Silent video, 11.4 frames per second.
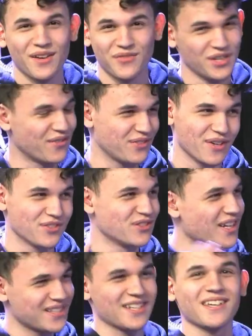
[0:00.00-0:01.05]
if, you, if, if you're
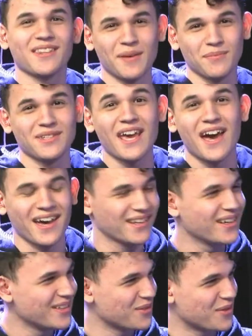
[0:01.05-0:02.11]
not sick of them yet,
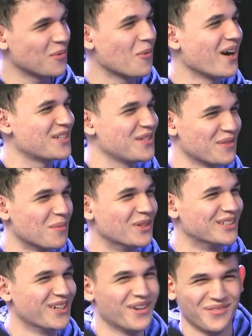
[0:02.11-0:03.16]
you can watch even
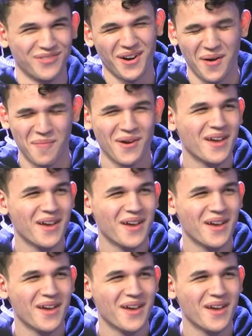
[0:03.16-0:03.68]
more of them.